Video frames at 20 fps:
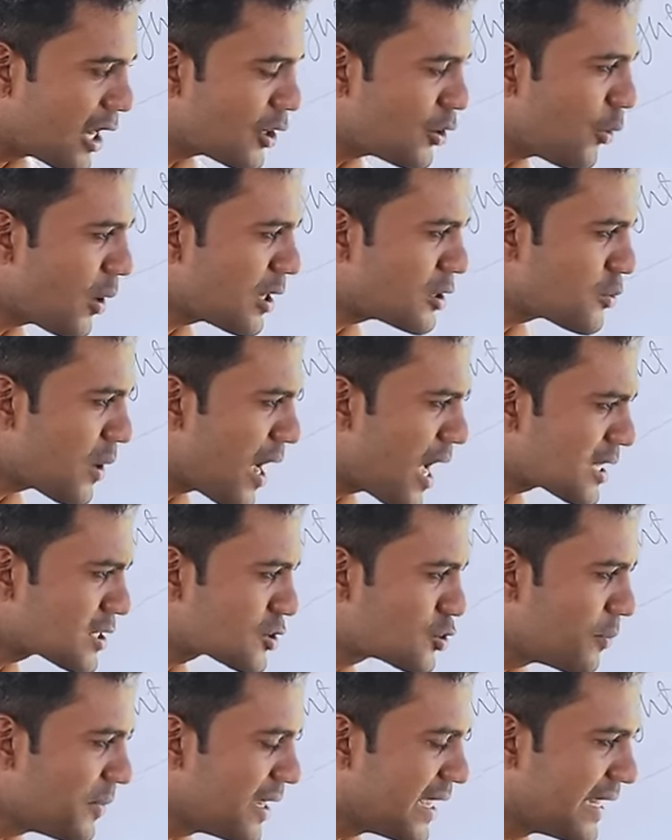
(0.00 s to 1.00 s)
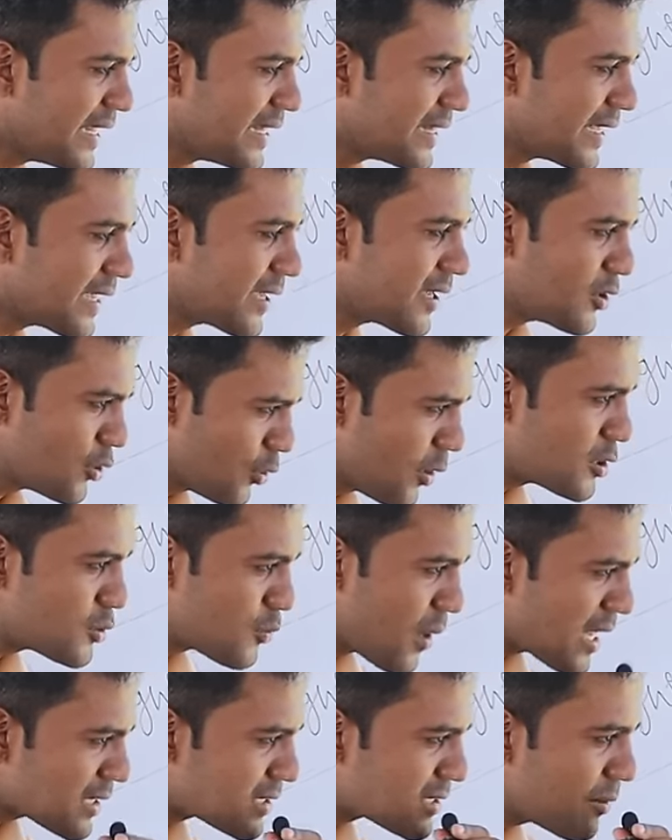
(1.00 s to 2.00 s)
Or do you want to ask to me anything? Do you want
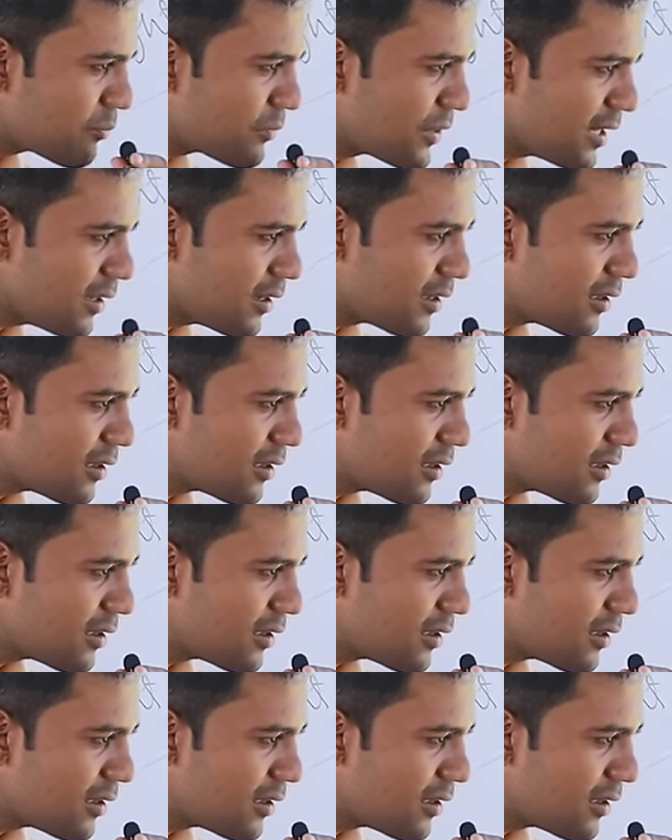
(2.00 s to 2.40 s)
to ask something?